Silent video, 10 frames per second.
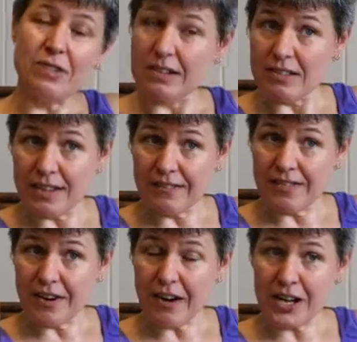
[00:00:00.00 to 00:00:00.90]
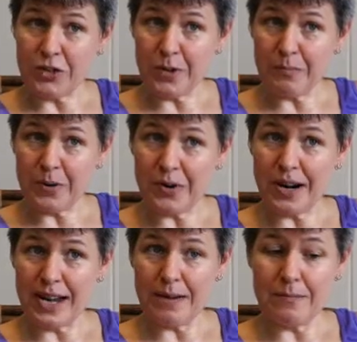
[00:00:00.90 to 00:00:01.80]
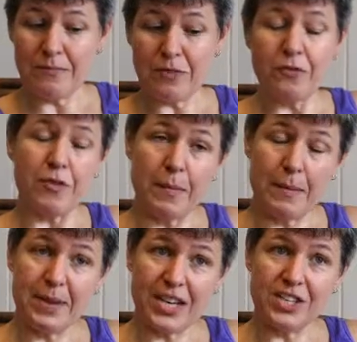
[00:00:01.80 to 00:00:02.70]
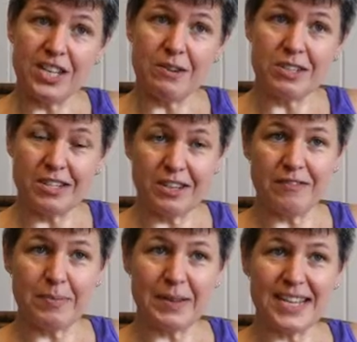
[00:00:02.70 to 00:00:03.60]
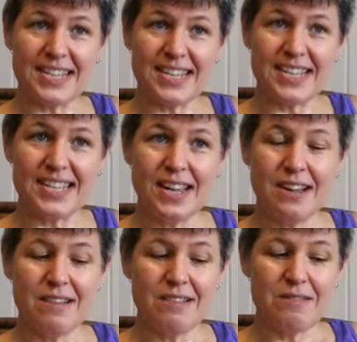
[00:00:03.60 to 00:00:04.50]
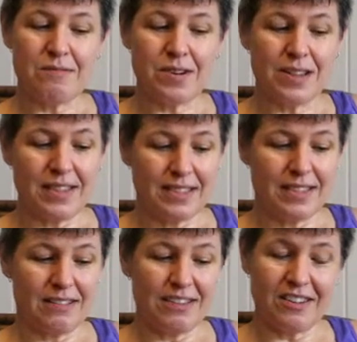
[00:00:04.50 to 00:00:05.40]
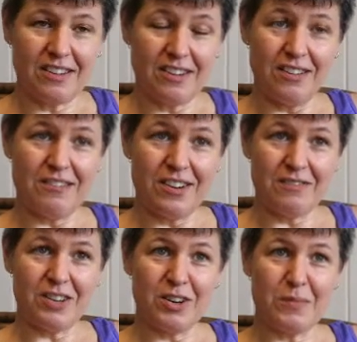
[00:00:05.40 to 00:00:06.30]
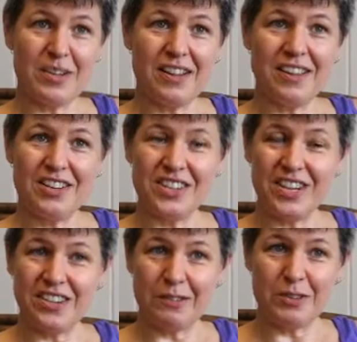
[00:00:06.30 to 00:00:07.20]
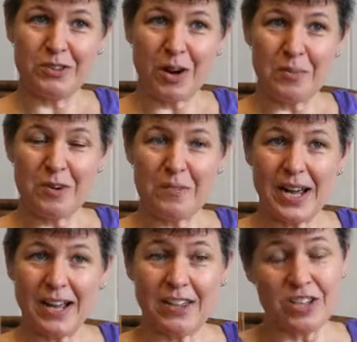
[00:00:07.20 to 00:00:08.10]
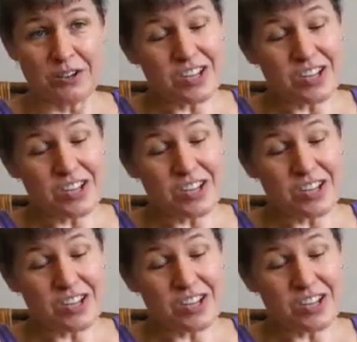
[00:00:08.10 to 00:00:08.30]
When I was looking for a graduate program for my PhD, I was looking for places where they're good with herpetology, good with tropical biology.